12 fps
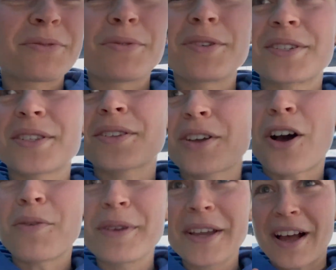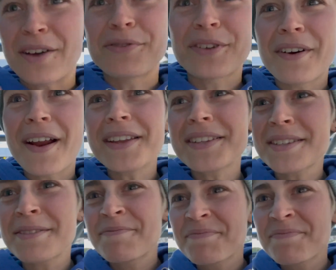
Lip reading: was coming after us.